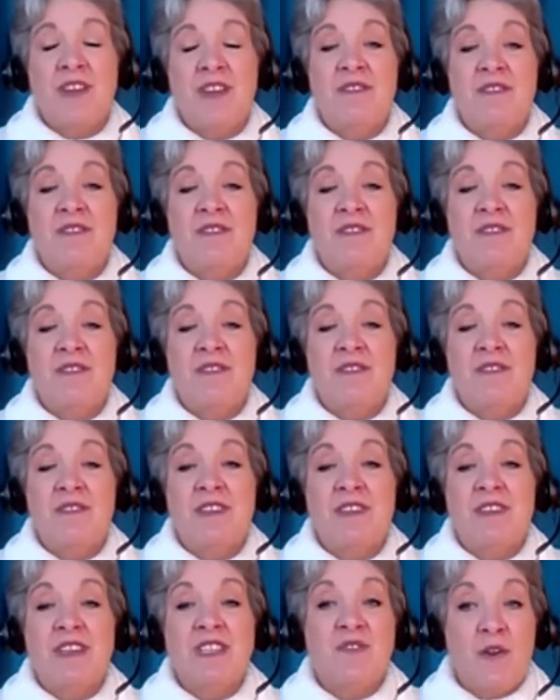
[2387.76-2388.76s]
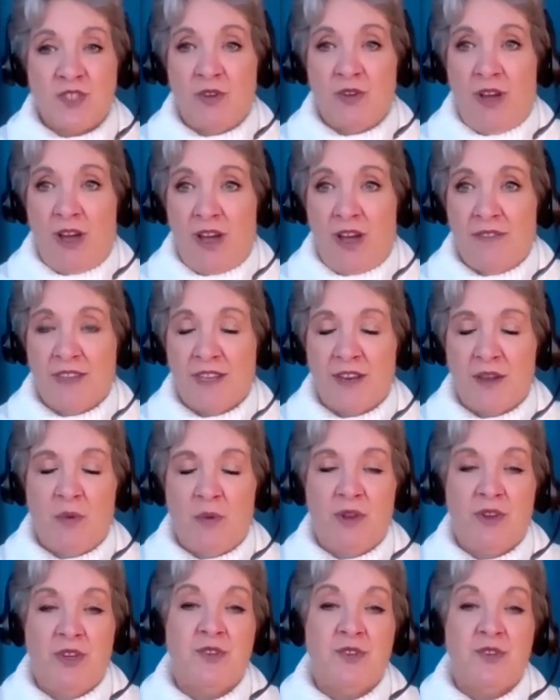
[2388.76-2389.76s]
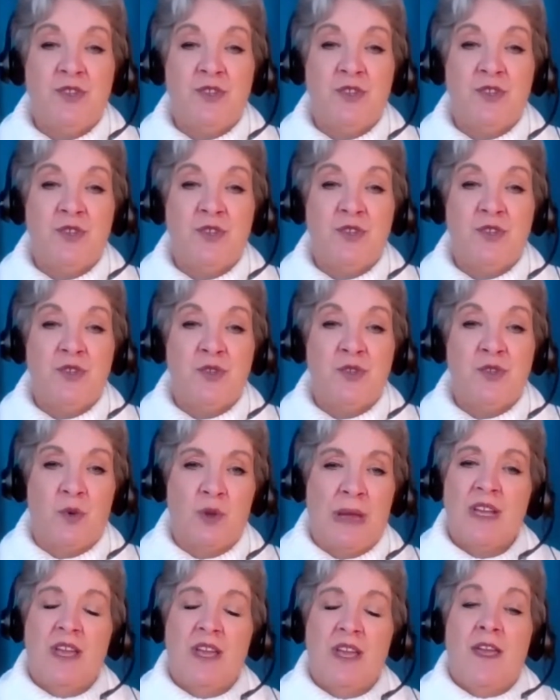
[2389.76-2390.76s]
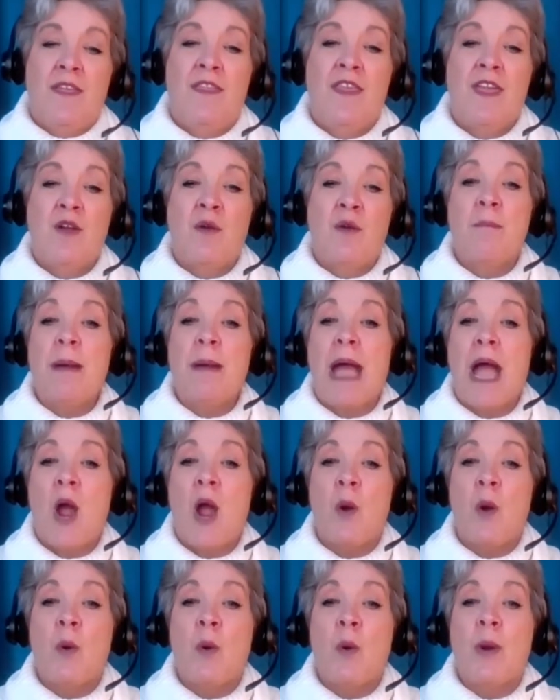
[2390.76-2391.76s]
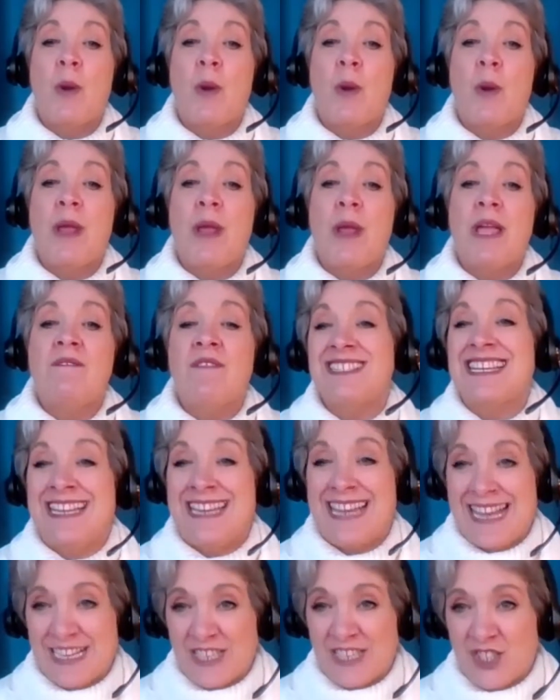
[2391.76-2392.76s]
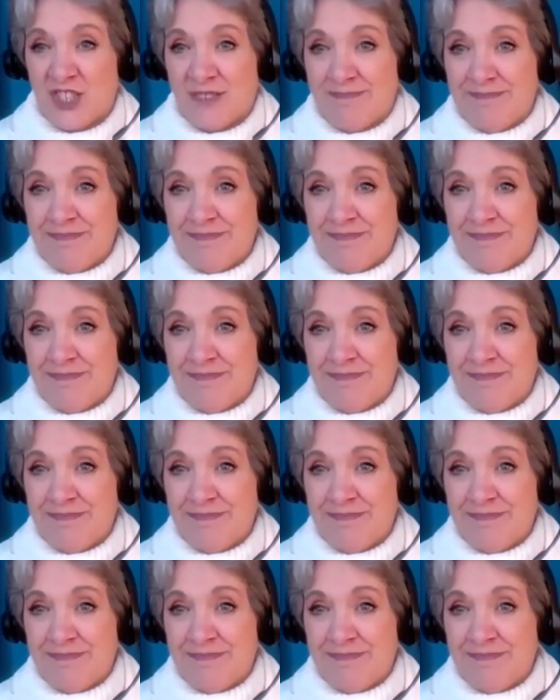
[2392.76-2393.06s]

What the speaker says: that's very close to your heart that I want you to talk about: the empowering fathers in action.